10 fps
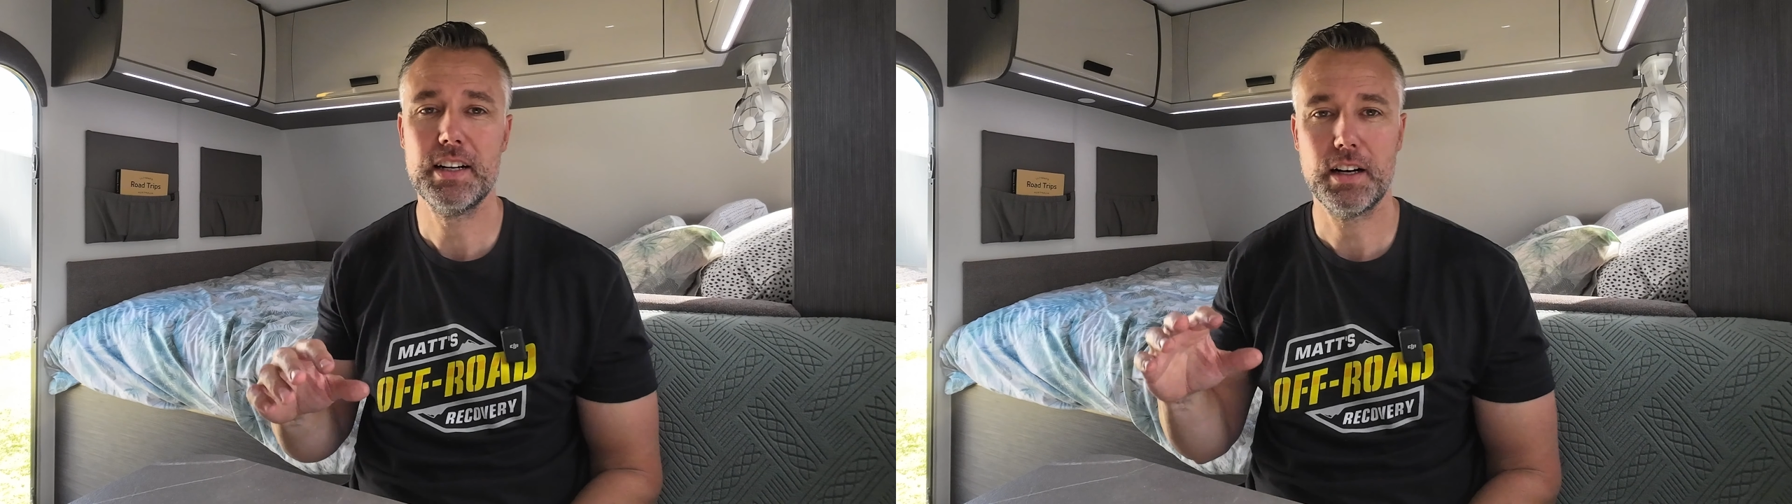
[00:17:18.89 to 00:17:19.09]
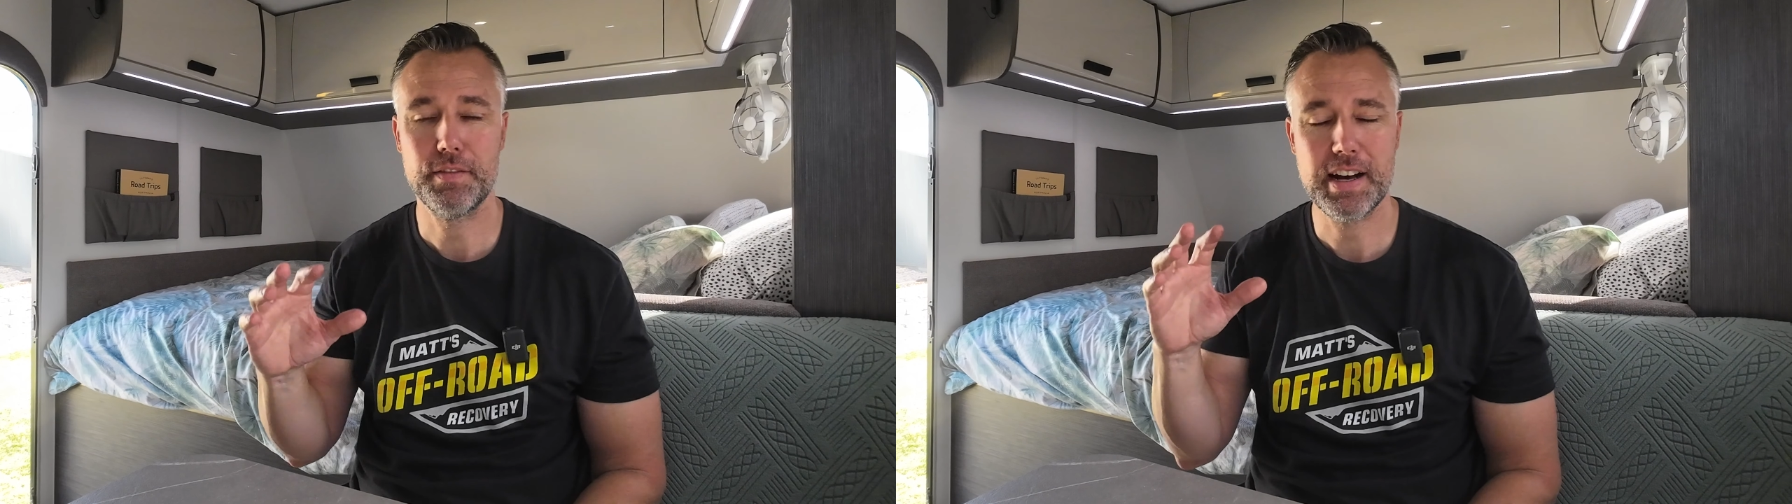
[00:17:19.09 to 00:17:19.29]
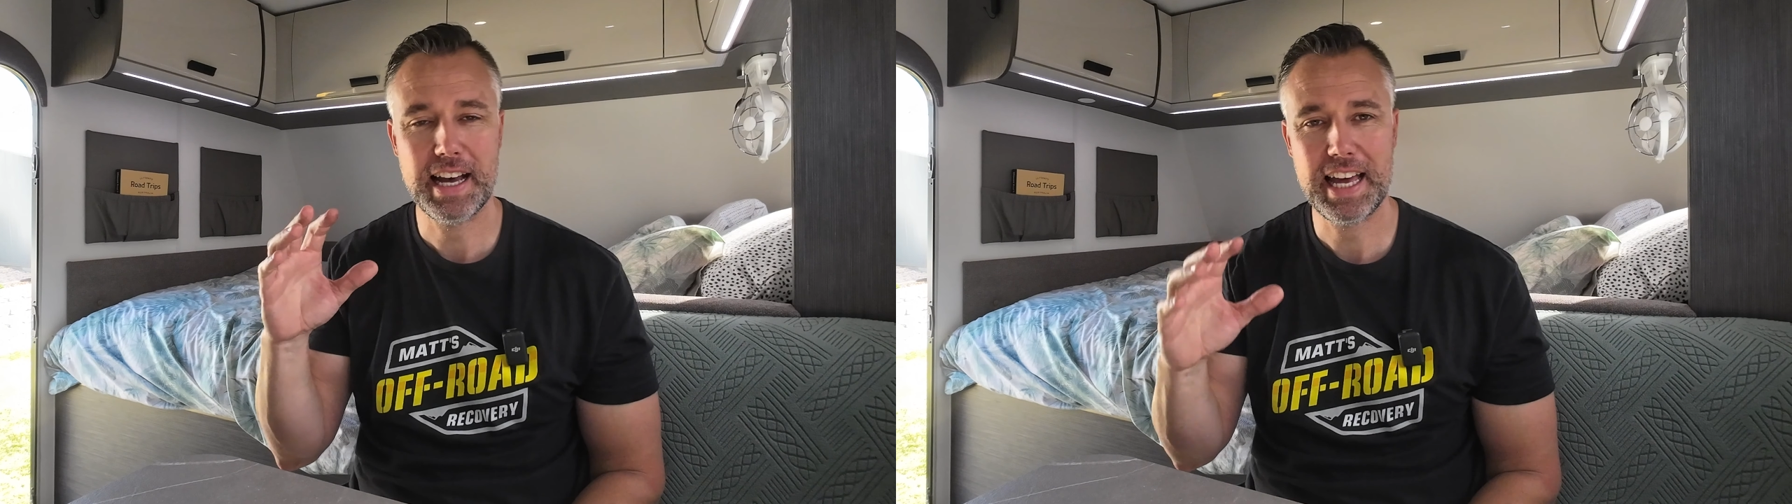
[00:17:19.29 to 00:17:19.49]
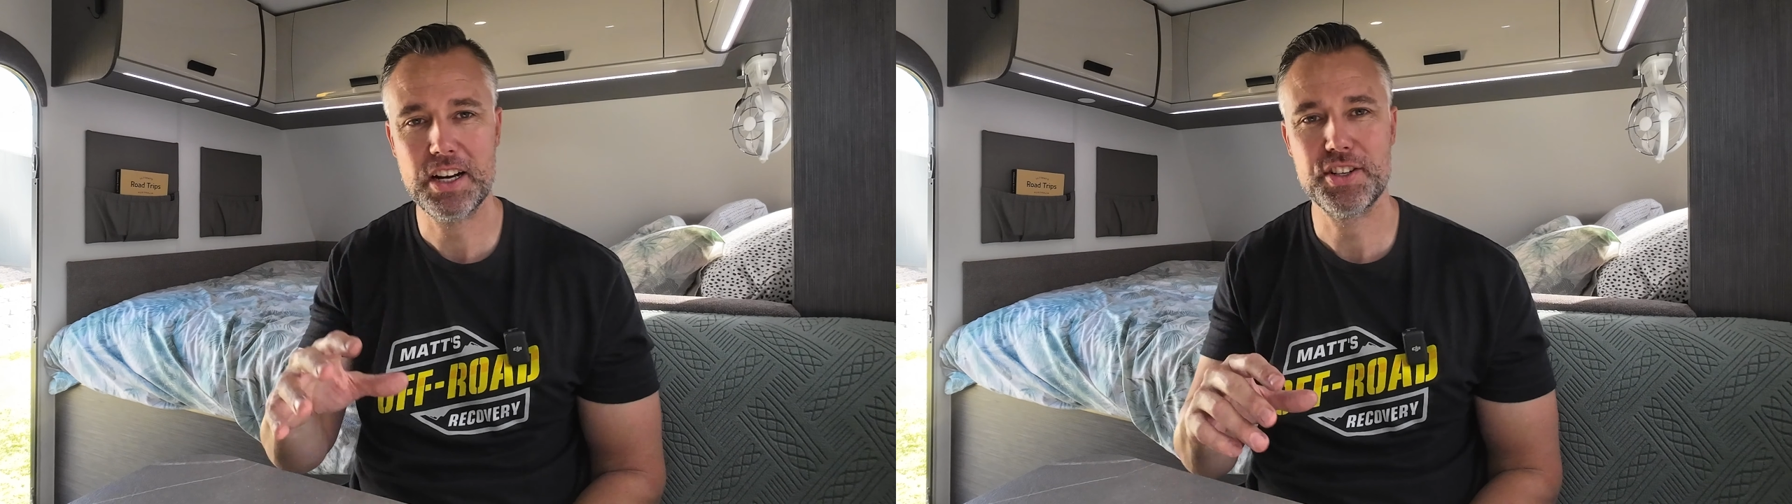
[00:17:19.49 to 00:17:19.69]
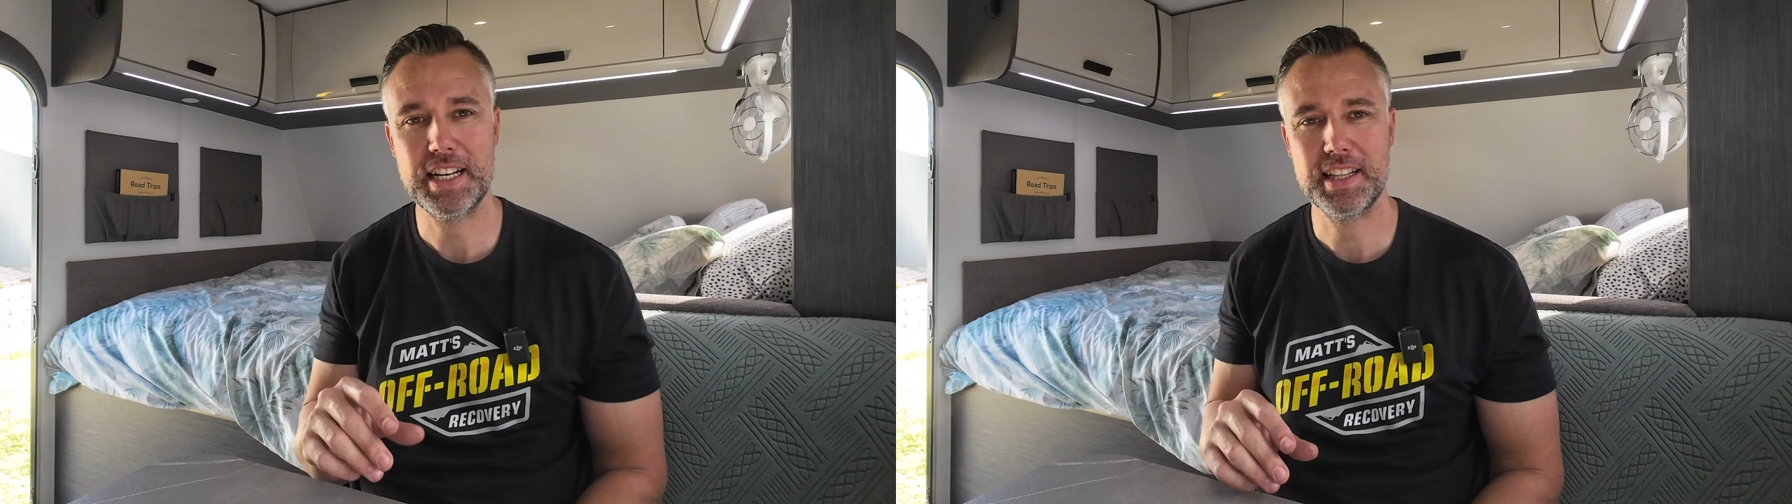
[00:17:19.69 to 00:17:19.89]
I've had a
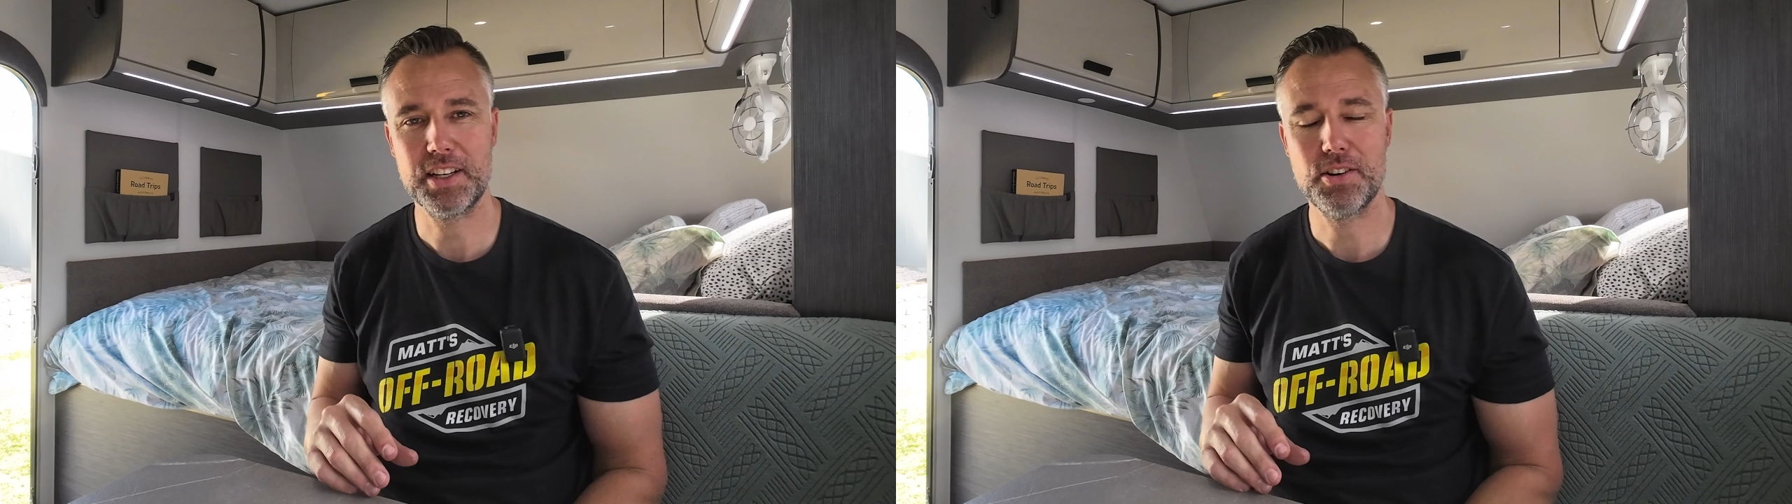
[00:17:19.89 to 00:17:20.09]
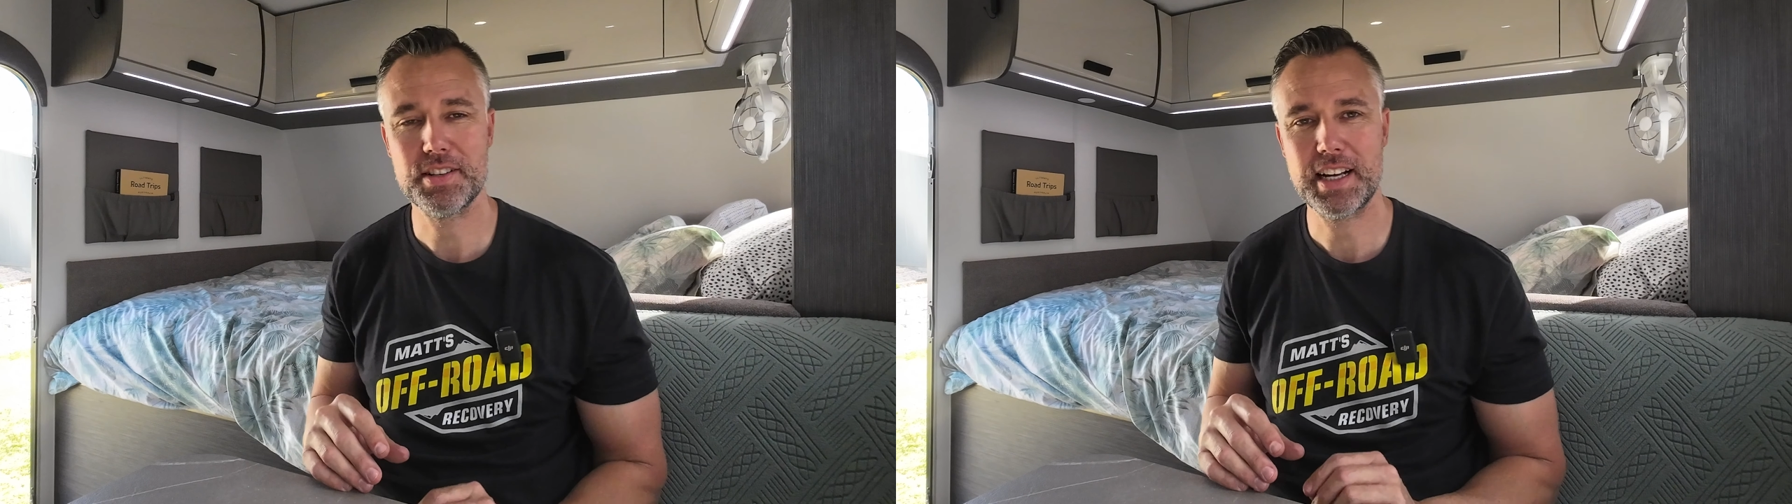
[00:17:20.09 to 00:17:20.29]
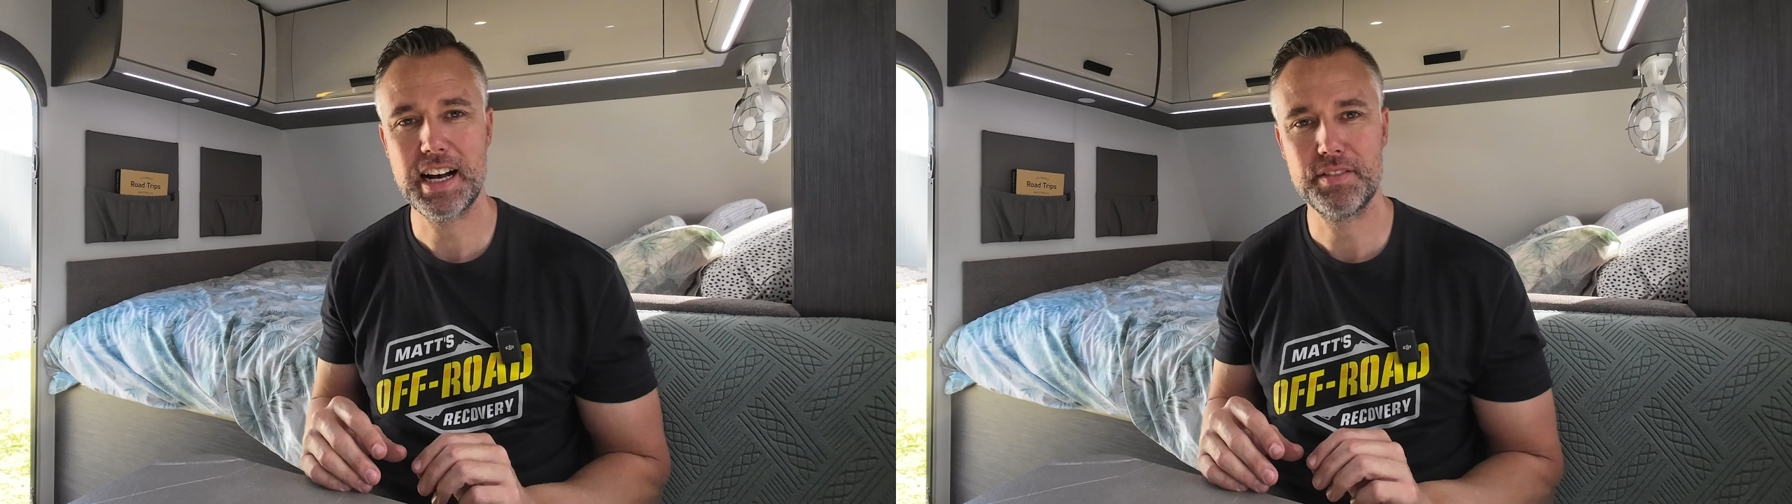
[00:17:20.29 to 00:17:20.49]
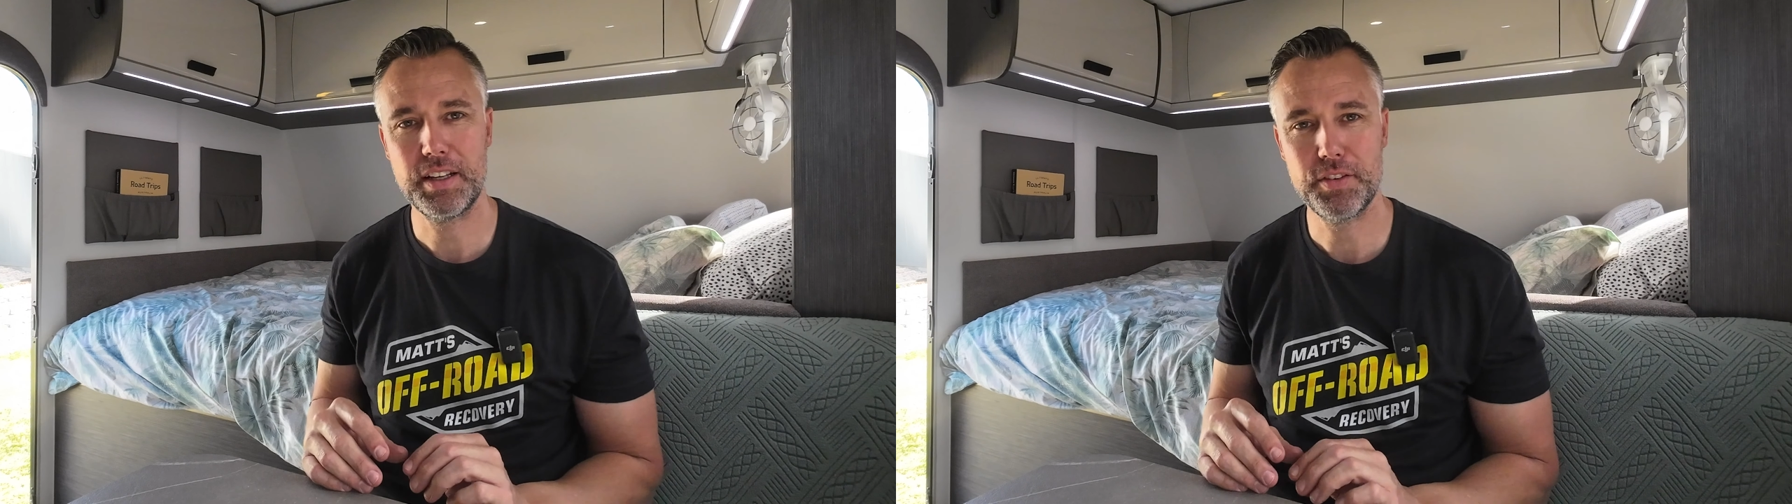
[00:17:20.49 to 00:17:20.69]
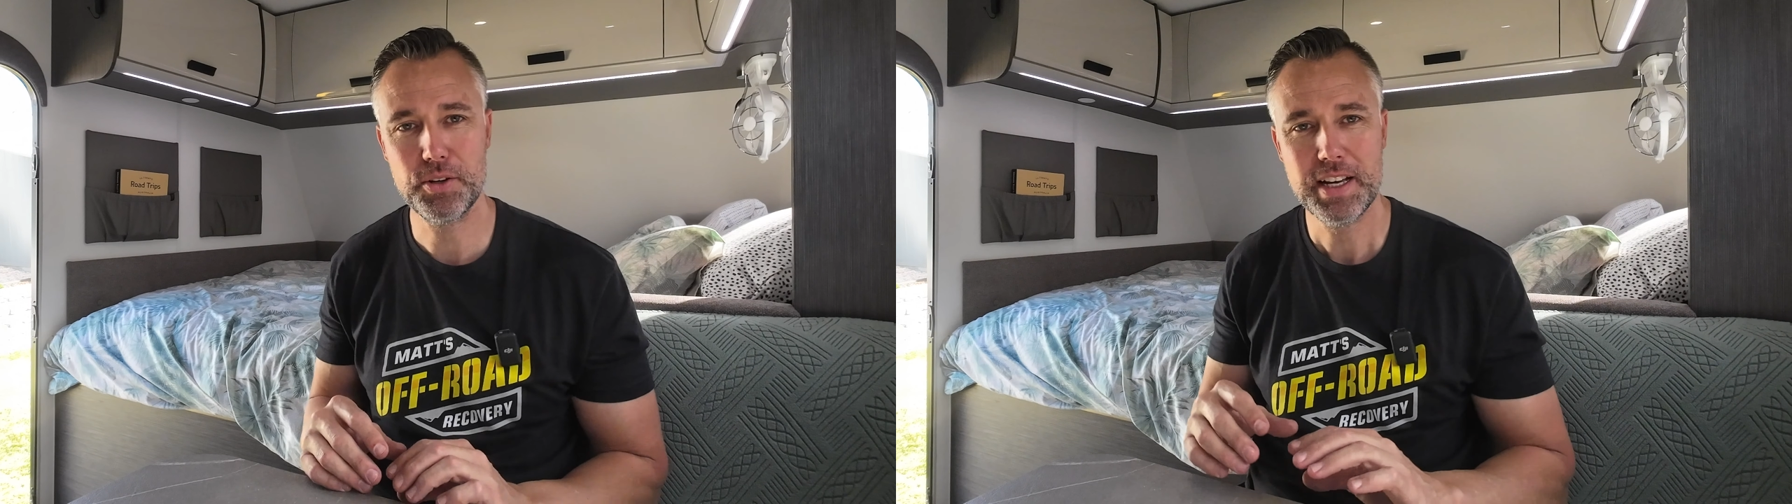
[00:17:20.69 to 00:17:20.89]
chat to the guys at
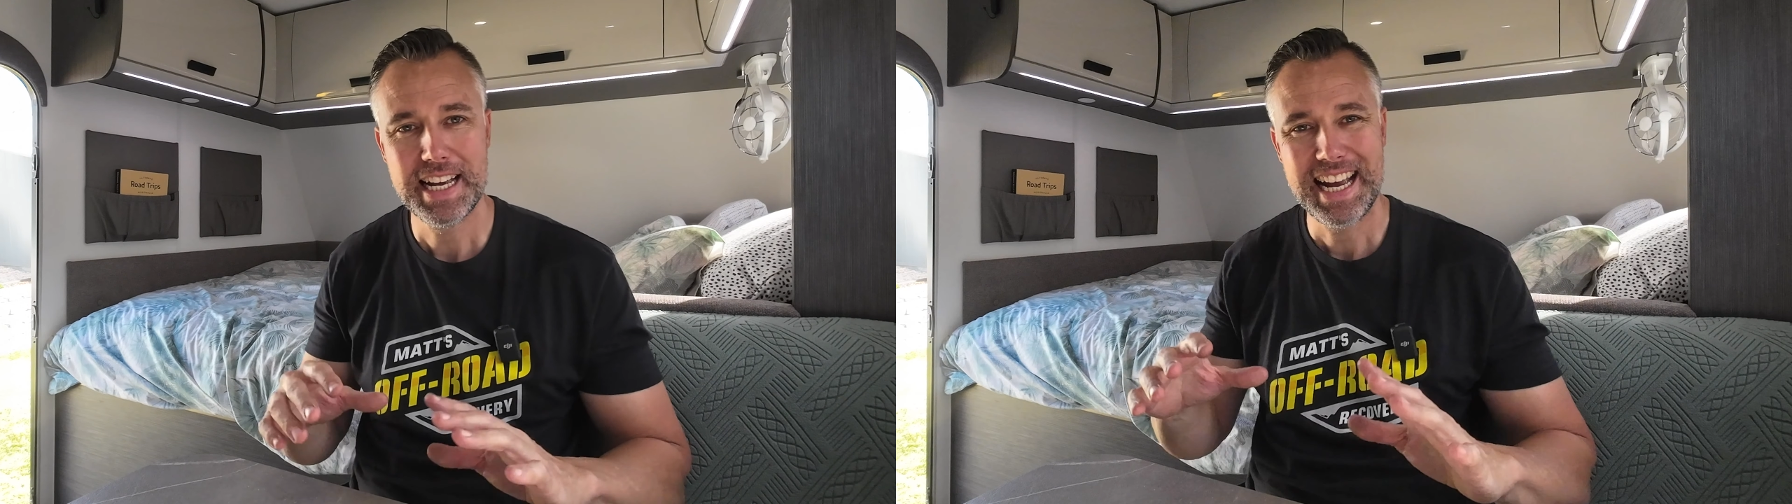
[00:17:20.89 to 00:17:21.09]
RVView,